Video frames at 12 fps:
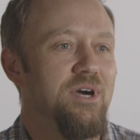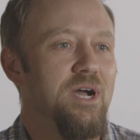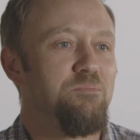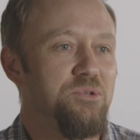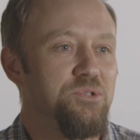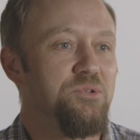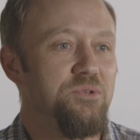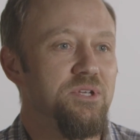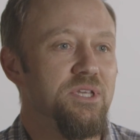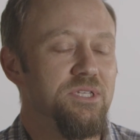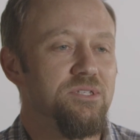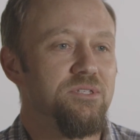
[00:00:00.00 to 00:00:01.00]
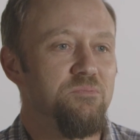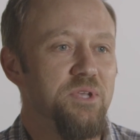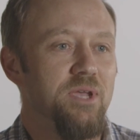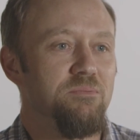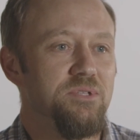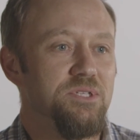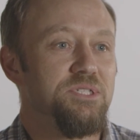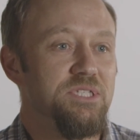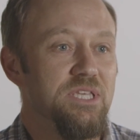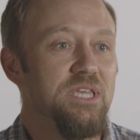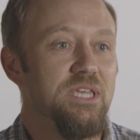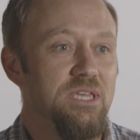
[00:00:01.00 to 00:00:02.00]
opportunities to be able to
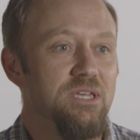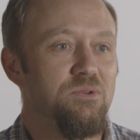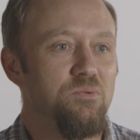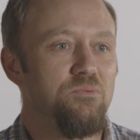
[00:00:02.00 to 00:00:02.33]
see